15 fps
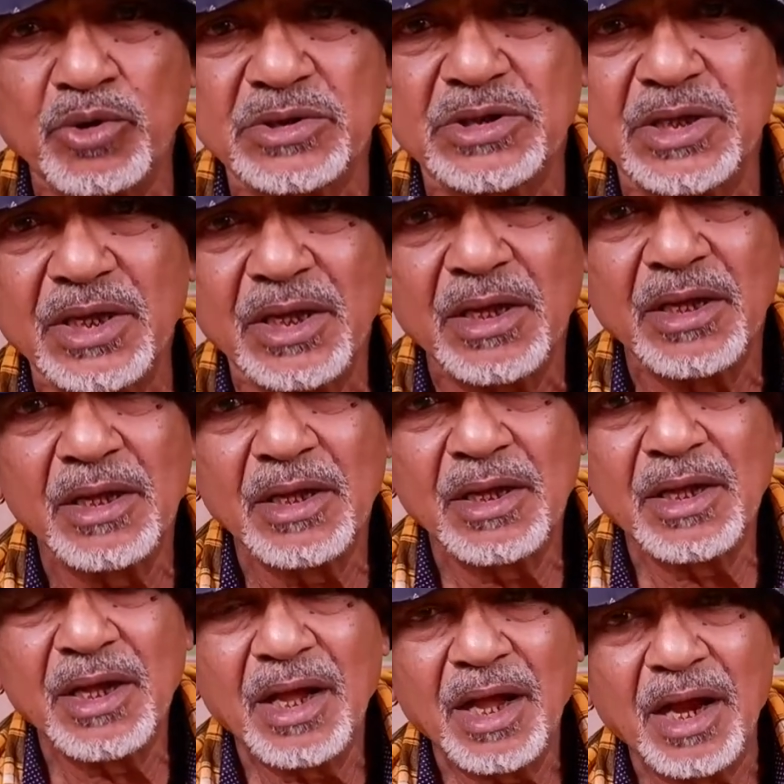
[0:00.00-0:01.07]
Bosti
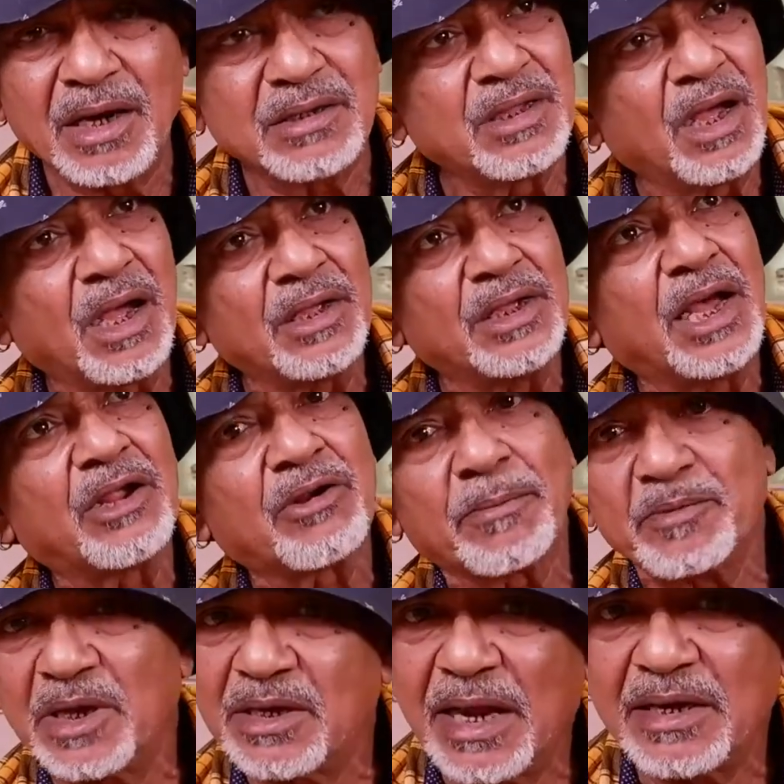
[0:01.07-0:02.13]
at the year
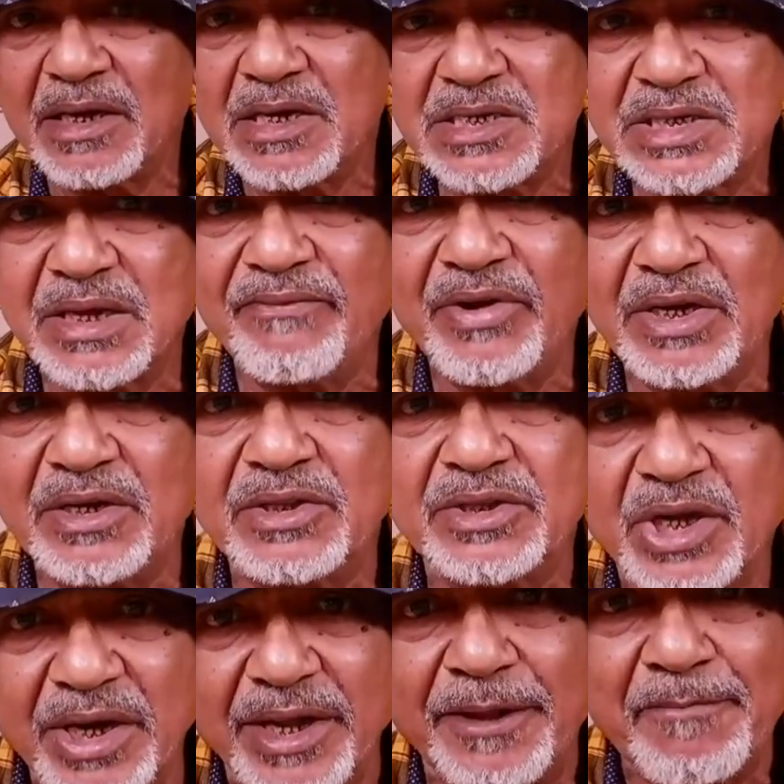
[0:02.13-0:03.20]
of the
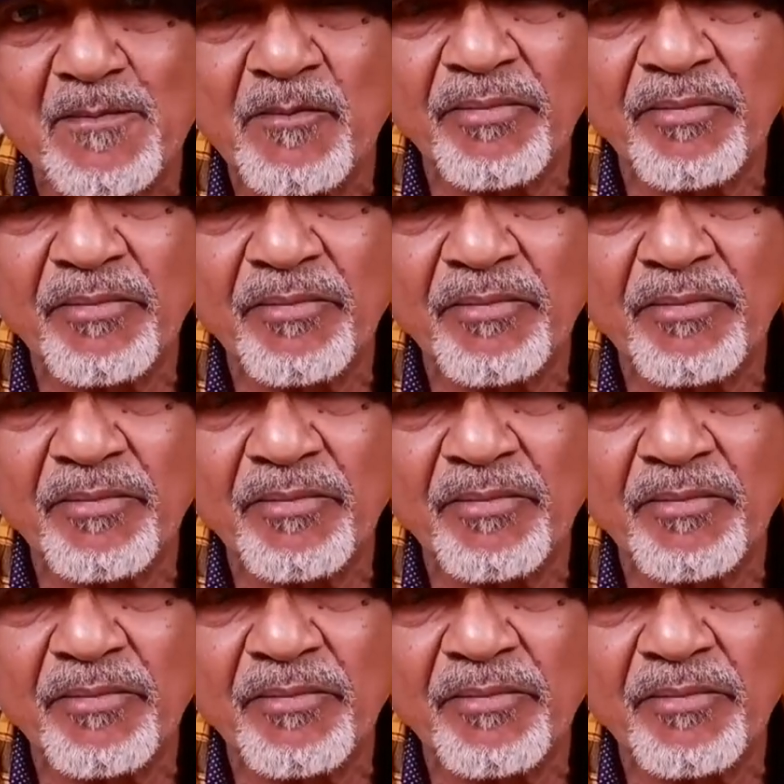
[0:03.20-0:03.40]
1973.